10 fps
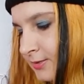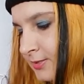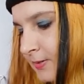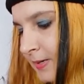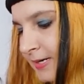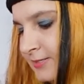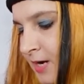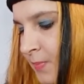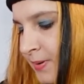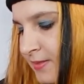So let's
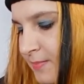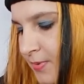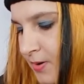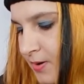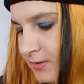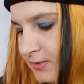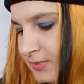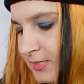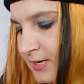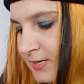open the
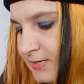box